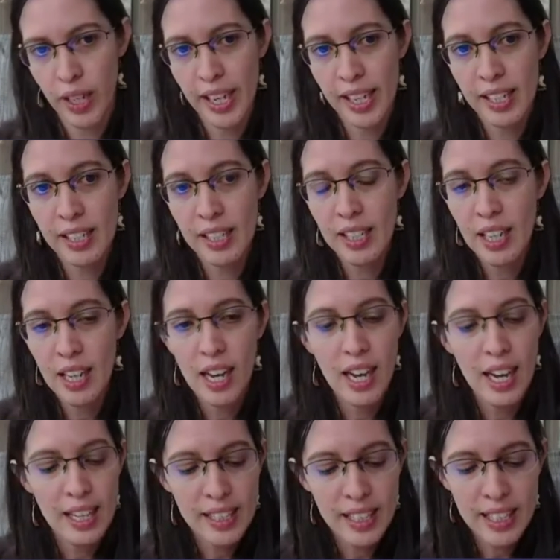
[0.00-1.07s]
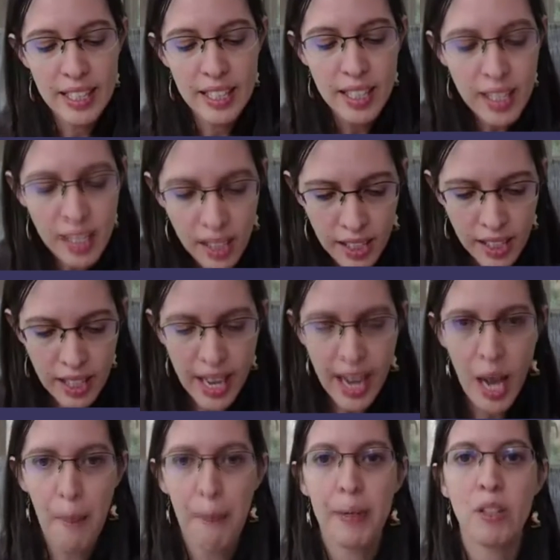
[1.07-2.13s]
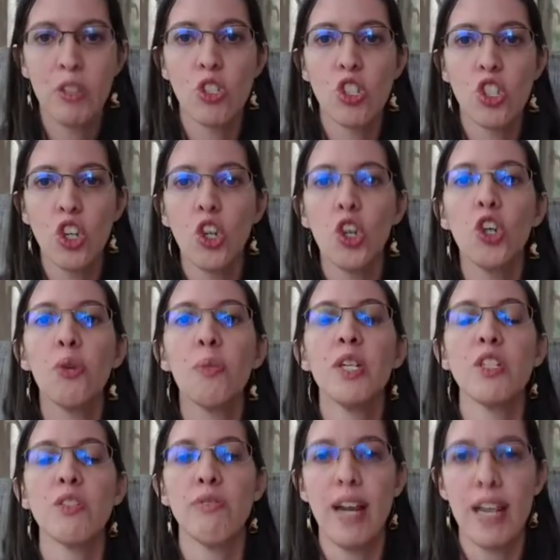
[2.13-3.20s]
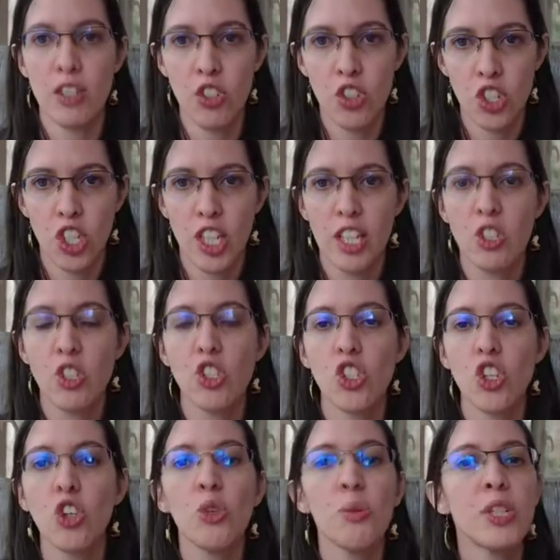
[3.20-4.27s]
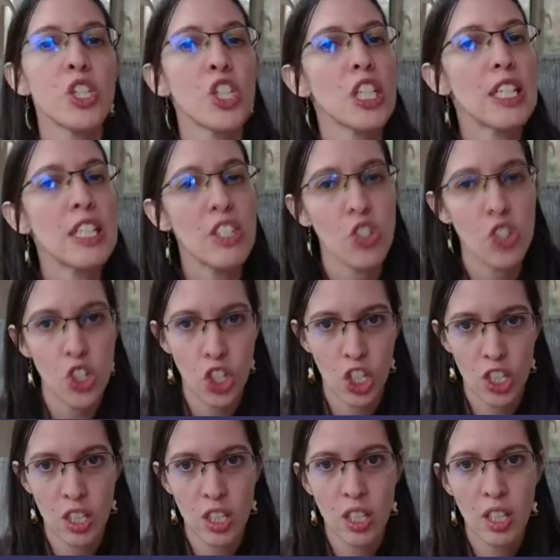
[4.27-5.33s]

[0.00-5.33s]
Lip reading: And the healing happens so much faster and so much easier